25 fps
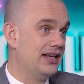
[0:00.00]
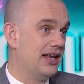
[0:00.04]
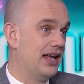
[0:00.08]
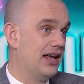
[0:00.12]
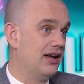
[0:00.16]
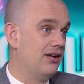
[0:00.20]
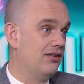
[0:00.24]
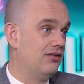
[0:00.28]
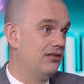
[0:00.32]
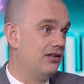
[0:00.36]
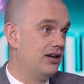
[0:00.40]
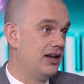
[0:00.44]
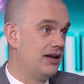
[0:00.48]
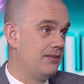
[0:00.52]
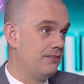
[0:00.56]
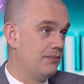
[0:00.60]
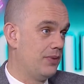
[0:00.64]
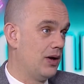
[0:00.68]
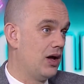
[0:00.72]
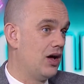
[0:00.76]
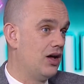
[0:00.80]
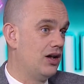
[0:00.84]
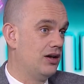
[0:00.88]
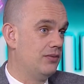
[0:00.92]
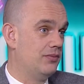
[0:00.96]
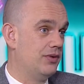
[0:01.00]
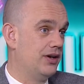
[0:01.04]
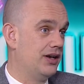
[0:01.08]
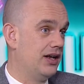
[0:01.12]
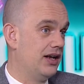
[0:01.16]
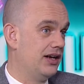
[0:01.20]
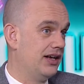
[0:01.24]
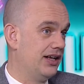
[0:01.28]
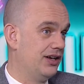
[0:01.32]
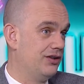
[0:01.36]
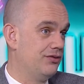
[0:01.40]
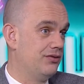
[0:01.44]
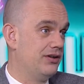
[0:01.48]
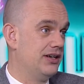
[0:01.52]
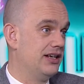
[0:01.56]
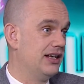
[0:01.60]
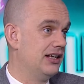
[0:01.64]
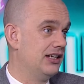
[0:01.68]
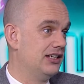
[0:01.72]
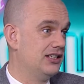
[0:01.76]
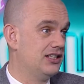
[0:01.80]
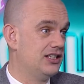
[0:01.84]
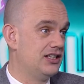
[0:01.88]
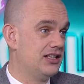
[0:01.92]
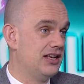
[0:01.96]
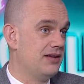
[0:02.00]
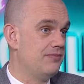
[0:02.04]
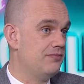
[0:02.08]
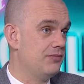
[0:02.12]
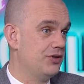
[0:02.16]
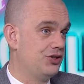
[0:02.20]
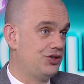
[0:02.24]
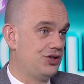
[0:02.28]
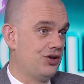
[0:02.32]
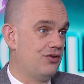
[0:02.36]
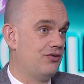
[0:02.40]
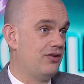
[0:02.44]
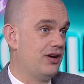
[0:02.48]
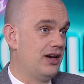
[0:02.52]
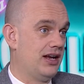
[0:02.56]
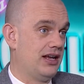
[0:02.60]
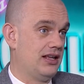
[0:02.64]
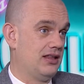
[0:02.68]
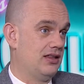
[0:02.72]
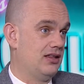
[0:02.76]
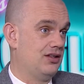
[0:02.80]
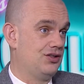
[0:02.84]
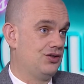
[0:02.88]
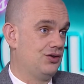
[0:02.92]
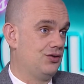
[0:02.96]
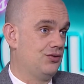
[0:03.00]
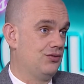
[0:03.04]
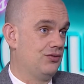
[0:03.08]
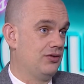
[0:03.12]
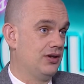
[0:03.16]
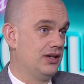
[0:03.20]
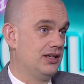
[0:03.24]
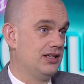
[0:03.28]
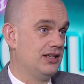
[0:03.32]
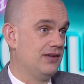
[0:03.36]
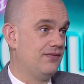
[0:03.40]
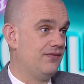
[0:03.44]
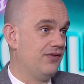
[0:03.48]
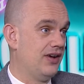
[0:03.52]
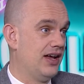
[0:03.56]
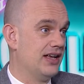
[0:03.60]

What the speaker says: now in Parliament, and they already had a slim majority, the Tories. In